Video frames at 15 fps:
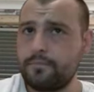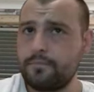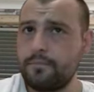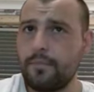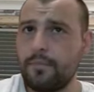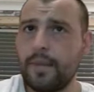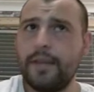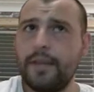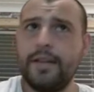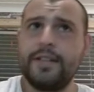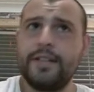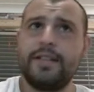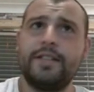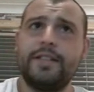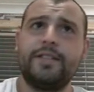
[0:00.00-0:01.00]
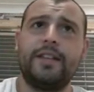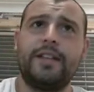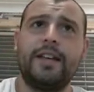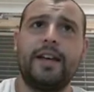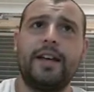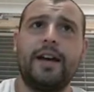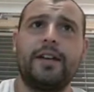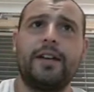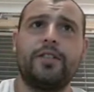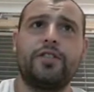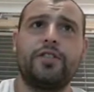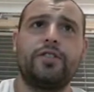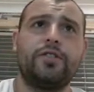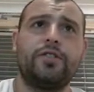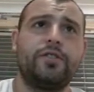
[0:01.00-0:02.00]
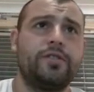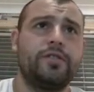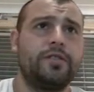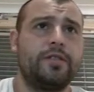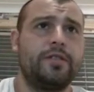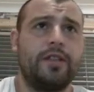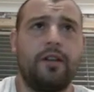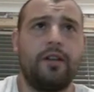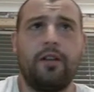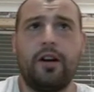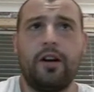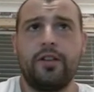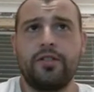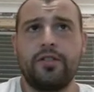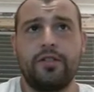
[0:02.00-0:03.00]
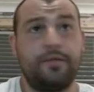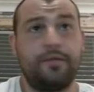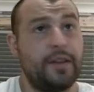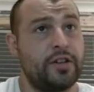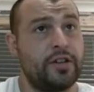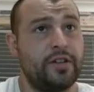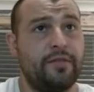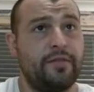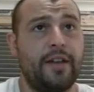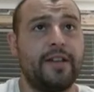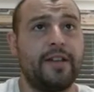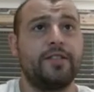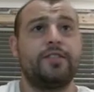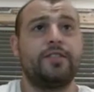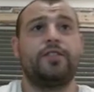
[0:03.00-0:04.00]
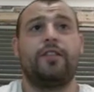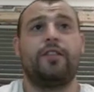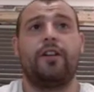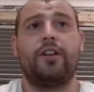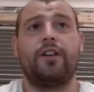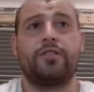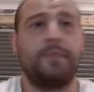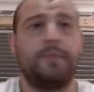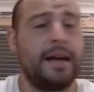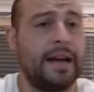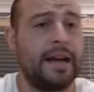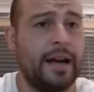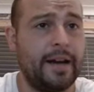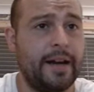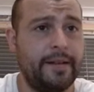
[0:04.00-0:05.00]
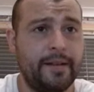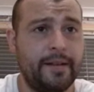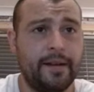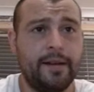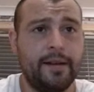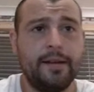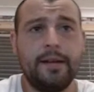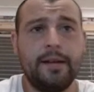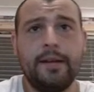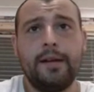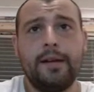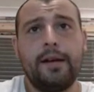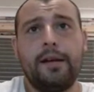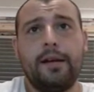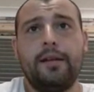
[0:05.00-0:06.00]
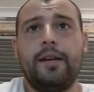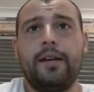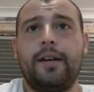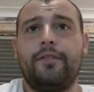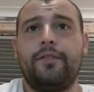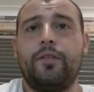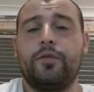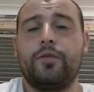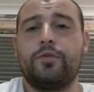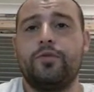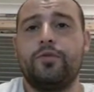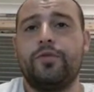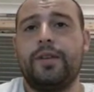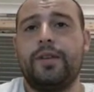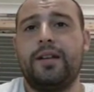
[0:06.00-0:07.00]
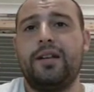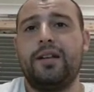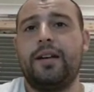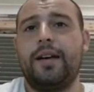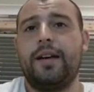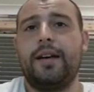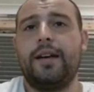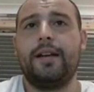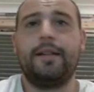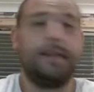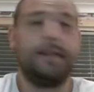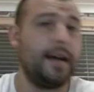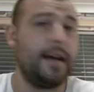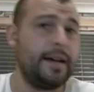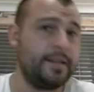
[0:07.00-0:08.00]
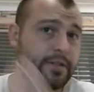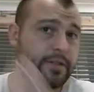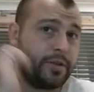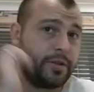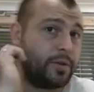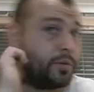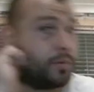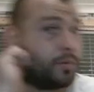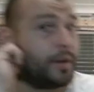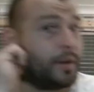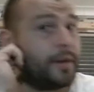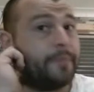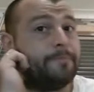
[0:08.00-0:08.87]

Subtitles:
This is the Tarrasch, the French defence Tarrasch main line, if you was wondering. Knight to